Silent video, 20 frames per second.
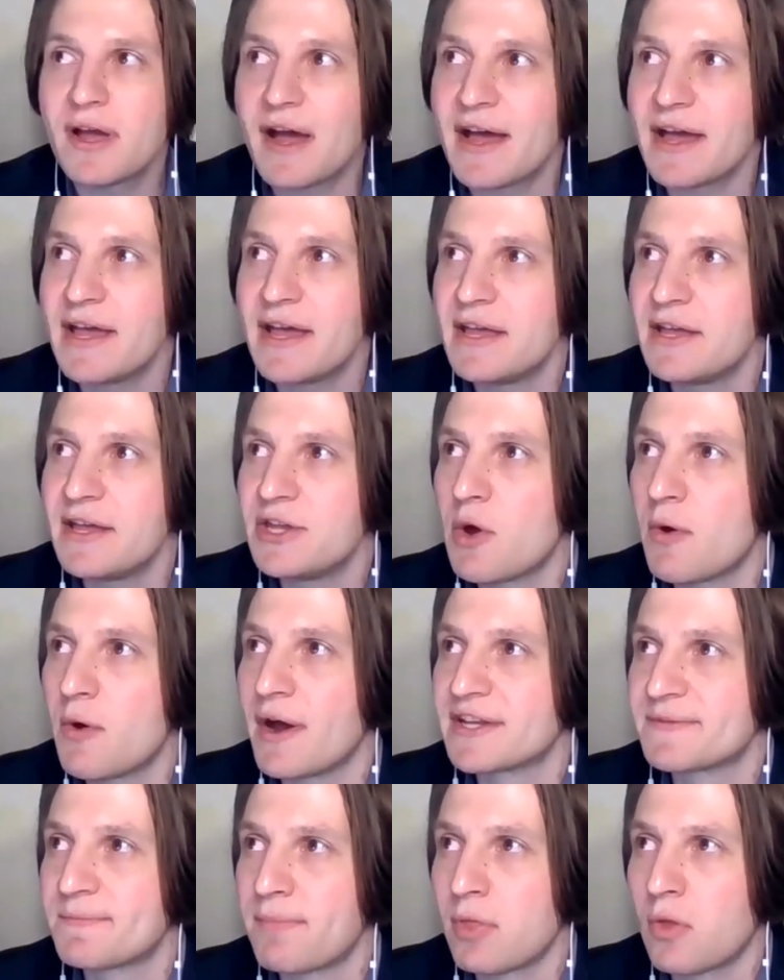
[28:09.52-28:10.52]
I you know
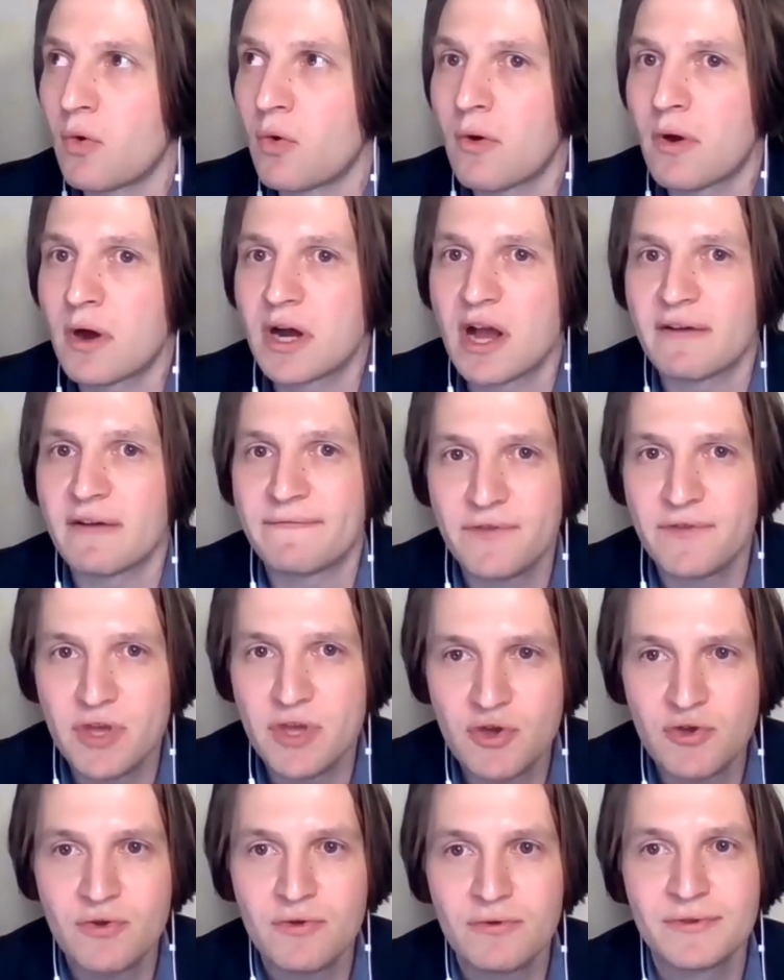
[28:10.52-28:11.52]
explore a
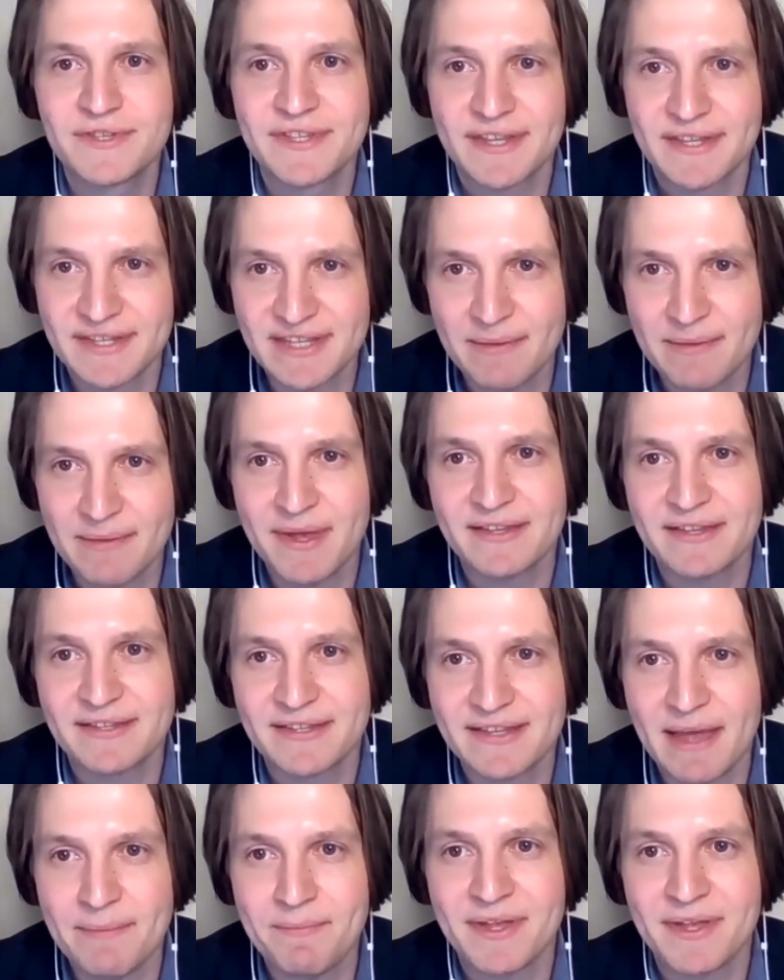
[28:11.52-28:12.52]
few systemic
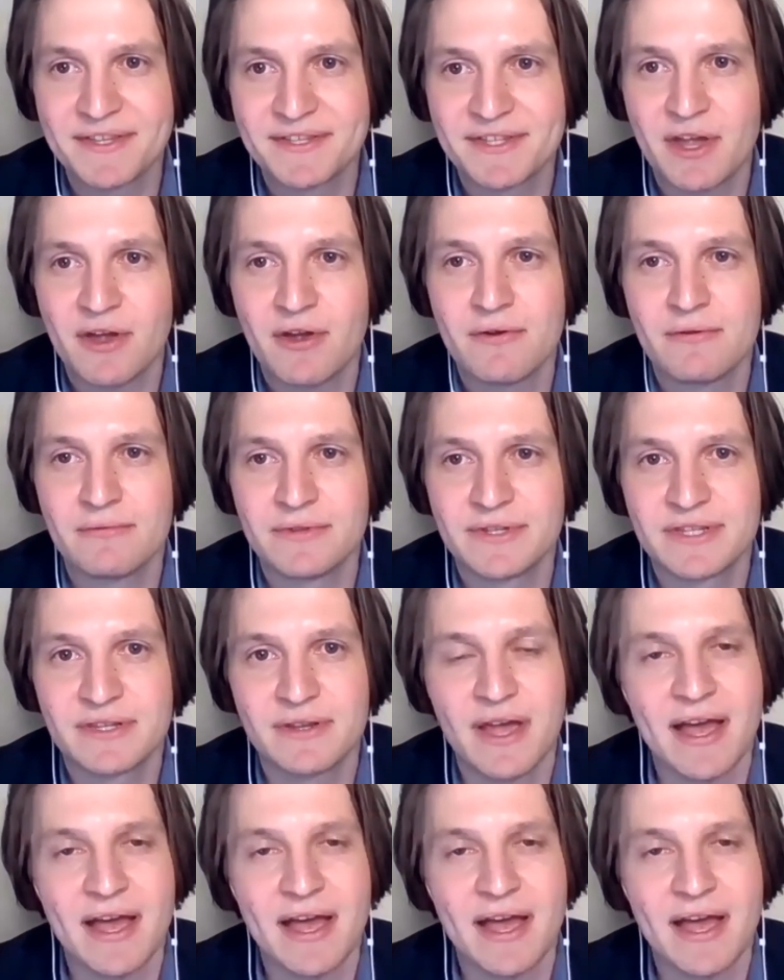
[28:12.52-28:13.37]
stepping stones,